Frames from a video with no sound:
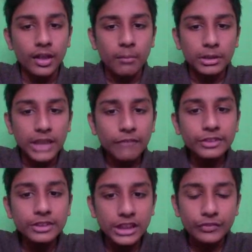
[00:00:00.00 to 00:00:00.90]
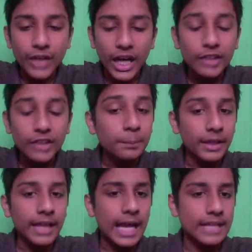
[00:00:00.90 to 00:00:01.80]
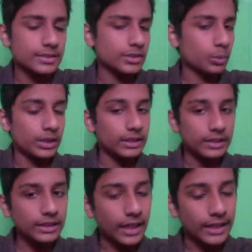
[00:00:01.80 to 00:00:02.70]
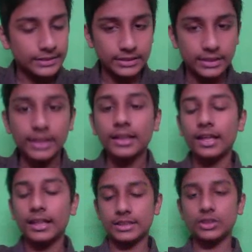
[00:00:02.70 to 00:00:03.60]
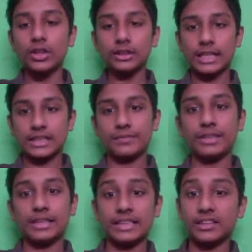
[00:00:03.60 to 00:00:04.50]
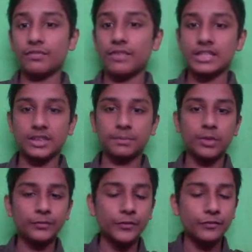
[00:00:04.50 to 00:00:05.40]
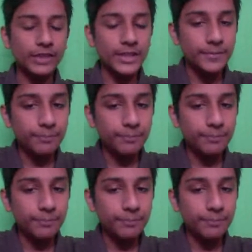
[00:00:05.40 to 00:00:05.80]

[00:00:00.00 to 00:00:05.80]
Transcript: But after c5, Pragg has his own ideas. It is not as if he has sacrificed the pawn for free.